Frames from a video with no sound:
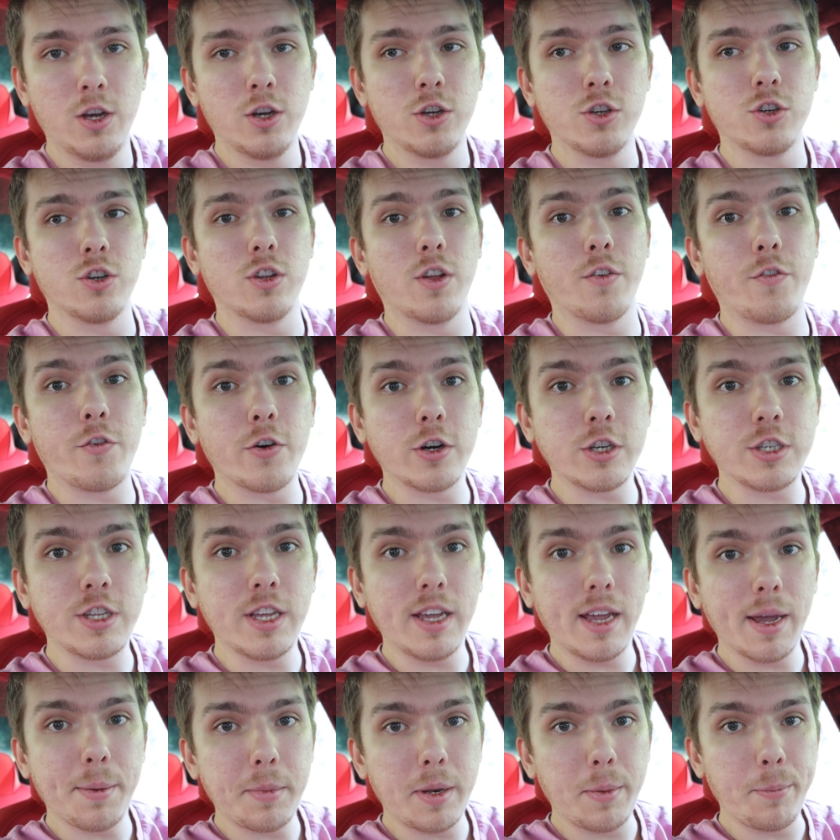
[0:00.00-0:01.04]
So the first
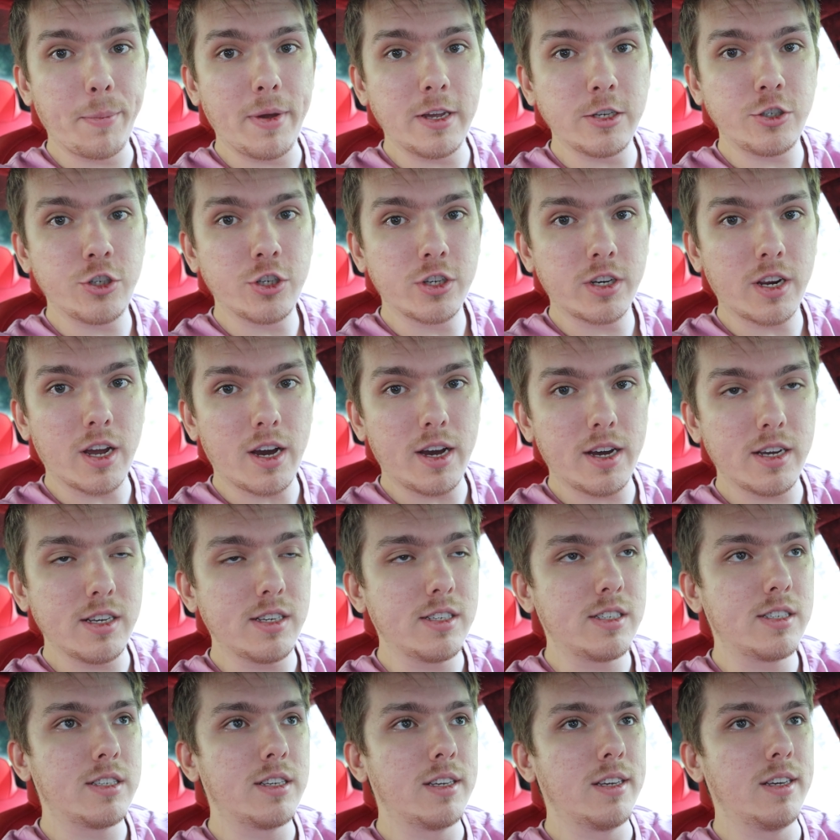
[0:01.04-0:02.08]
thing I'm going to mention,
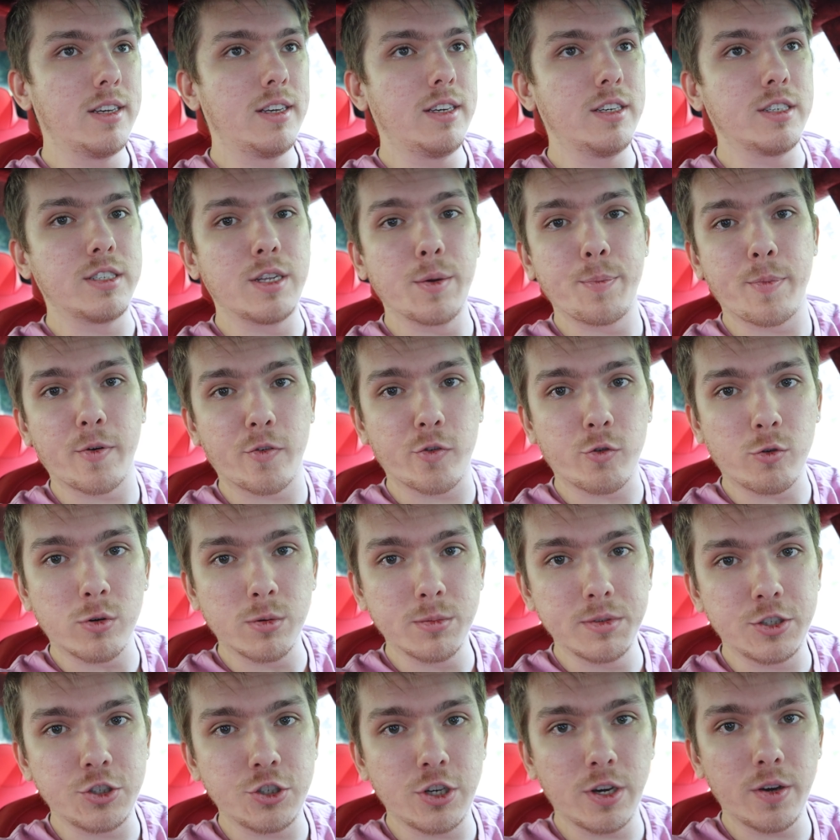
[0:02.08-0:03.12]
guys, is the
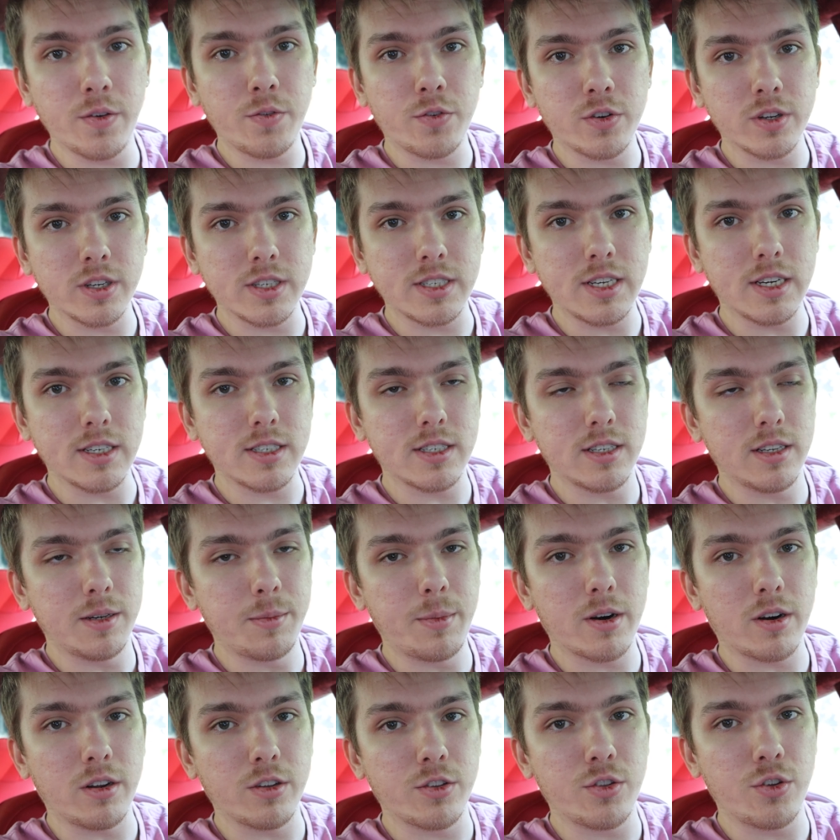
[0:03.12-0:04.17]
performance chip for the Tesla
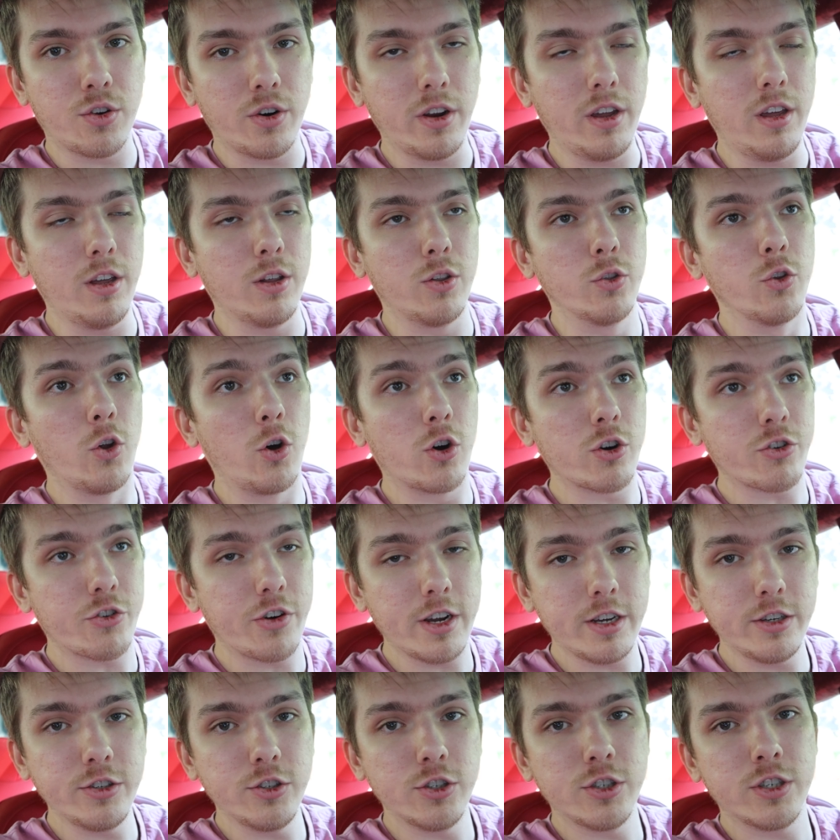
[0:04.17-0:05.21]
Model 3 long
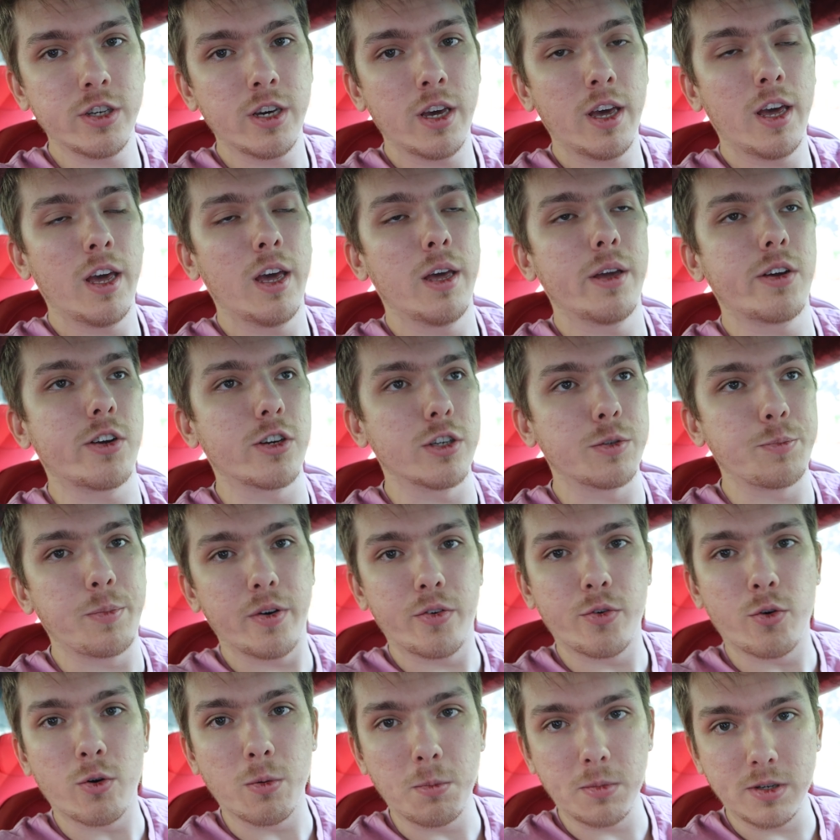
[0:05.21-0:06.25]
range, because
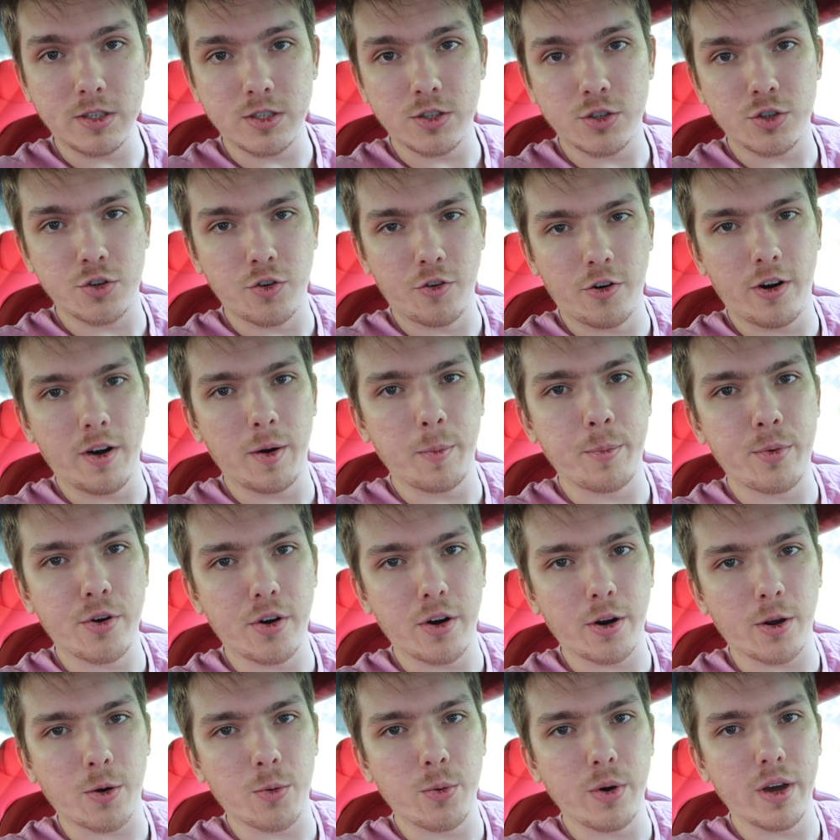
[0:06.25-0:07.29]
performance is already
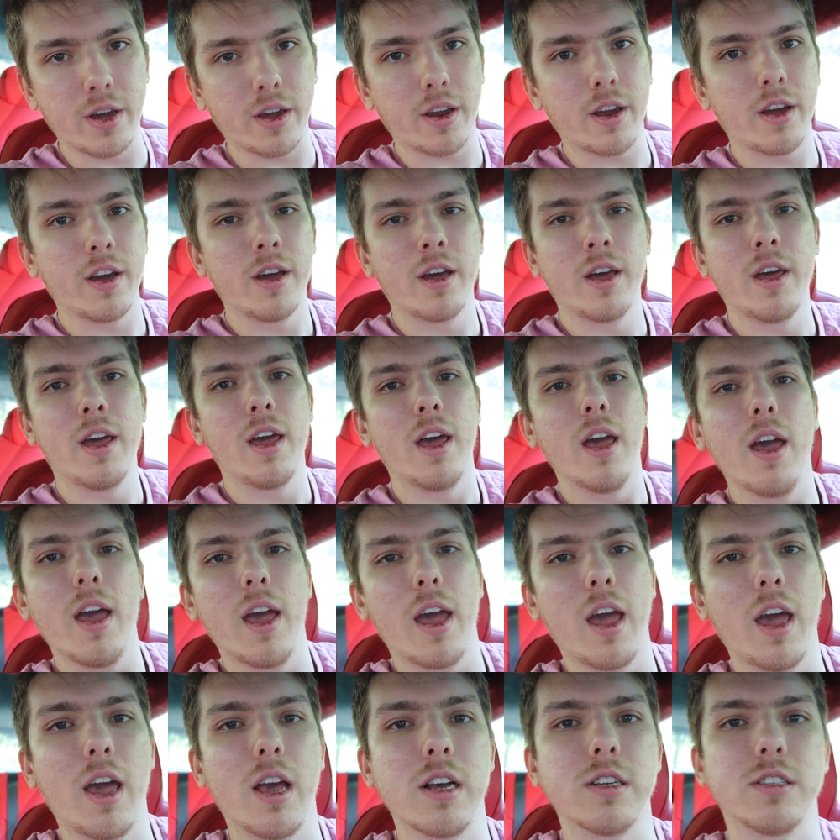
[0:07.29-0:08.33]
pretty quick
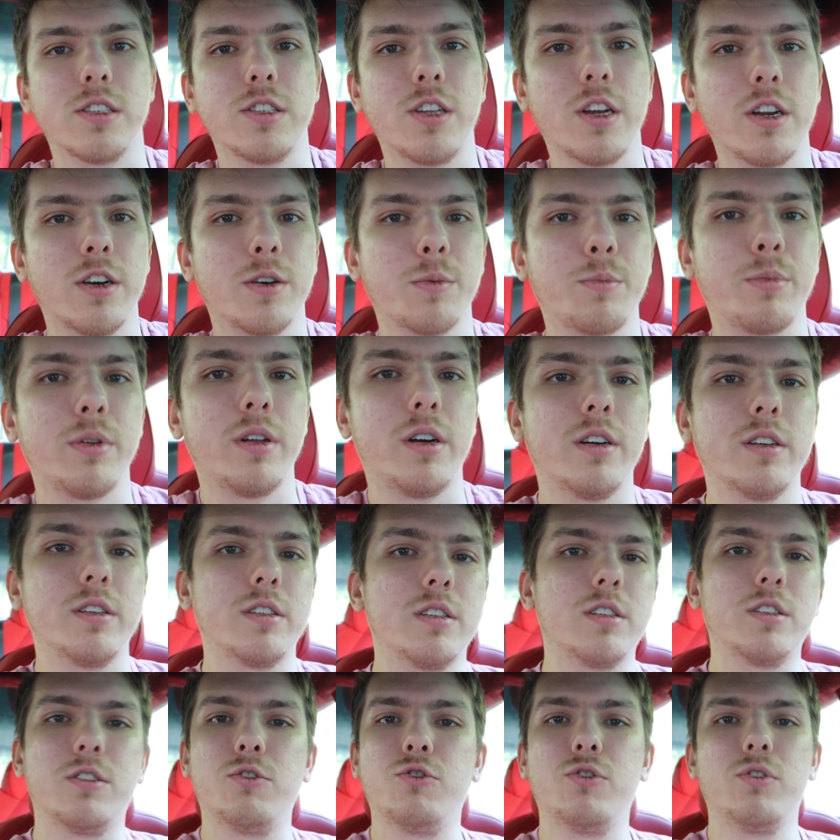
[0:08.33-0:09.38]
and Standard
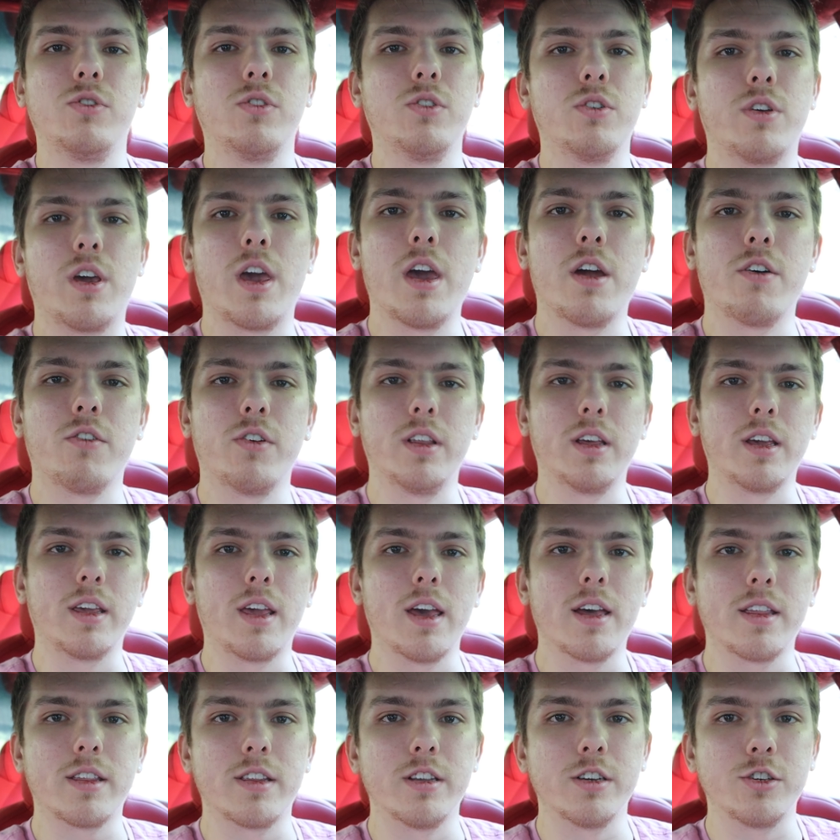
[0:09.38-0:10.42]
Plus you can't really
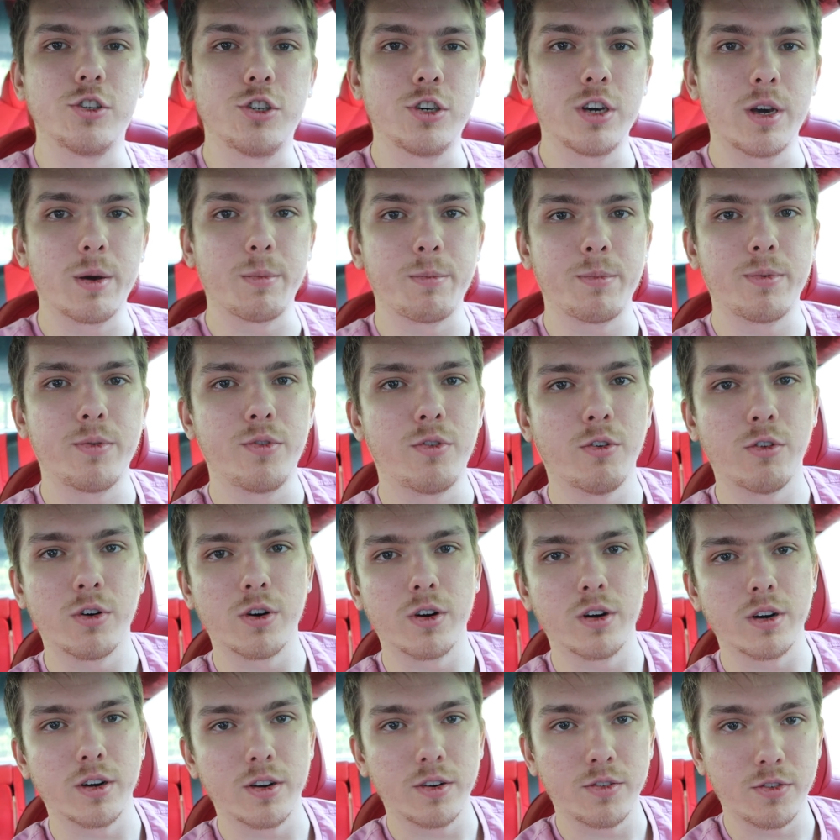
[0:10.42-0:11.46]
get the chip
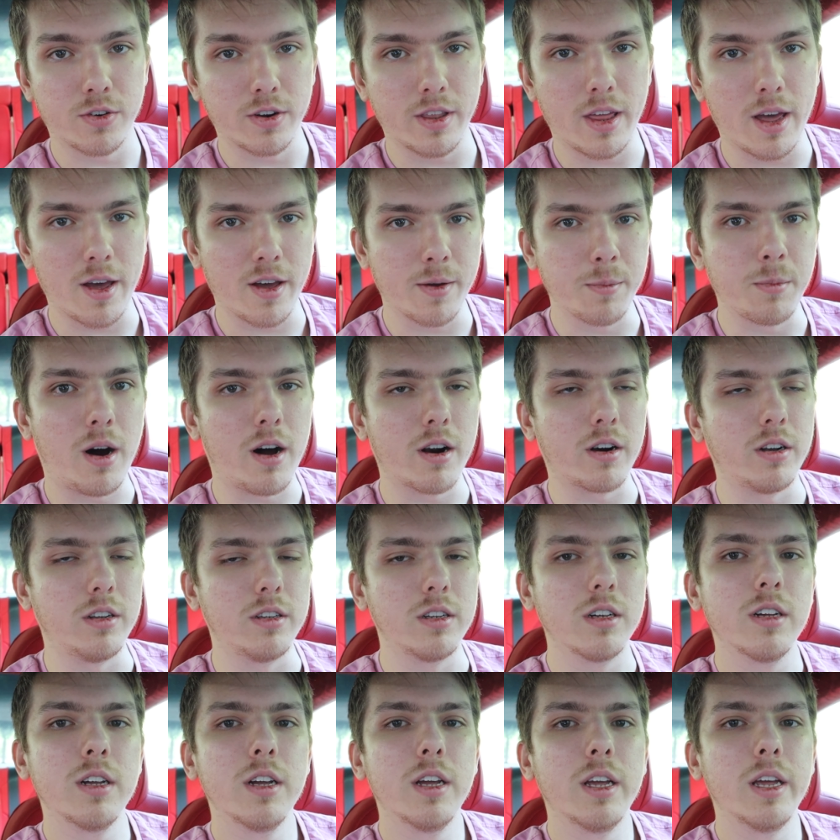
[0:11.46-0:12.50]
for that
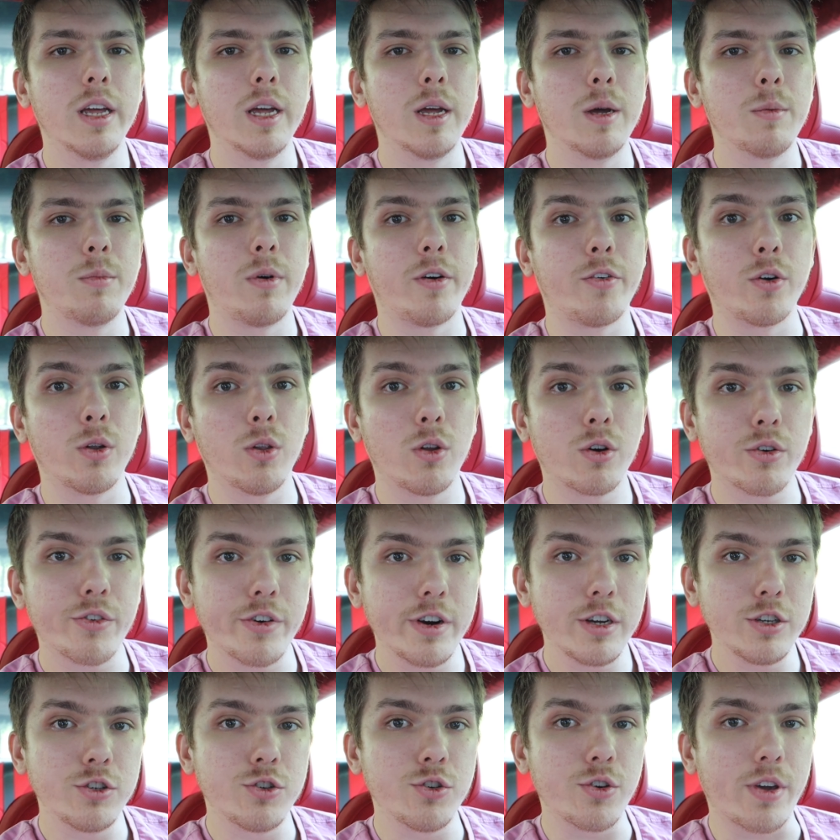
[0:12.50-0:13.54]
model, but for long
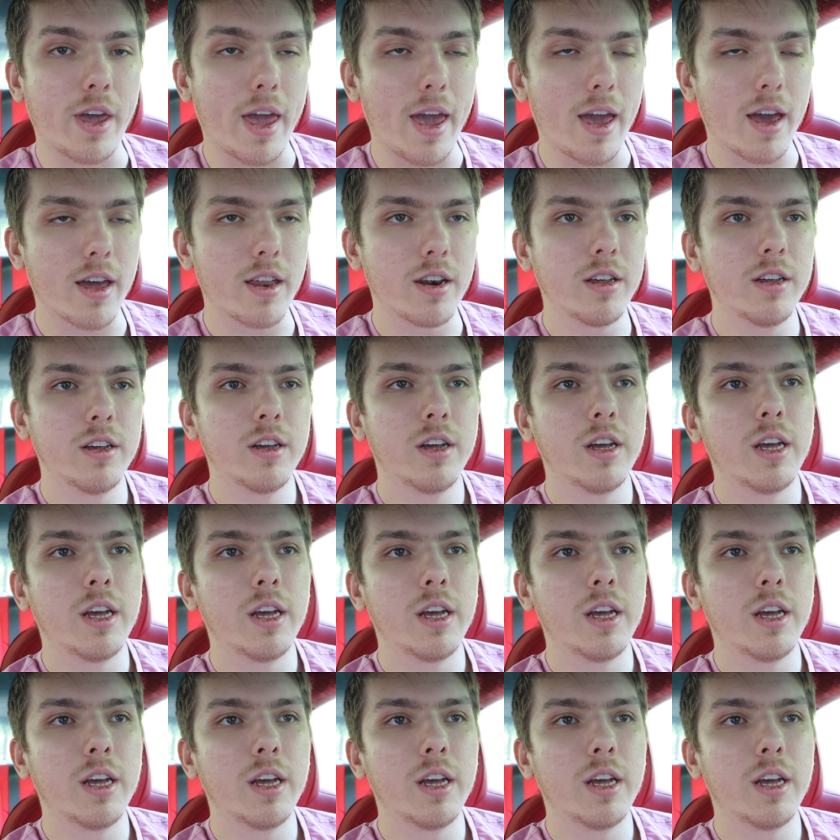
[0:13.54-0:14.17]
range you can.